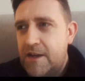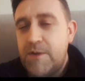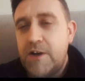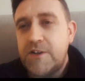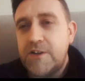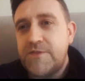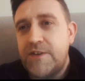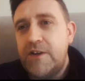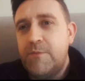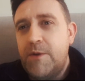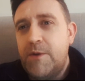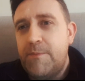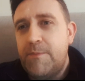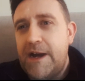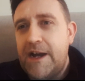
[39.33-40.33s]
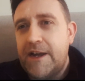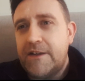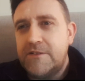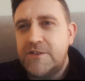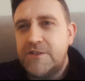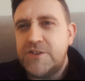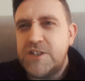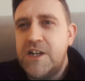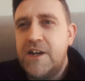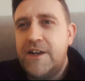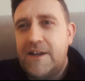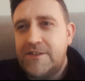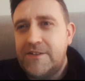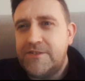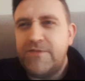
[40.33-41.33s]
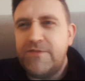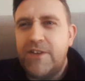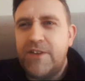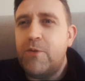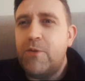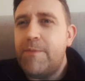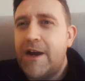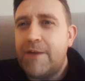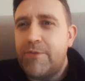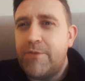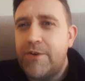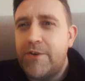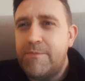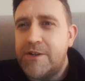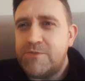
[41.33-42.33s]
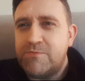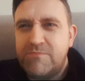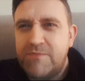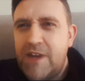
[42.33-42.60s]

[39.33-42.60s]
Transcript: but I was floating on my back. I just learned how to float on my back pretty much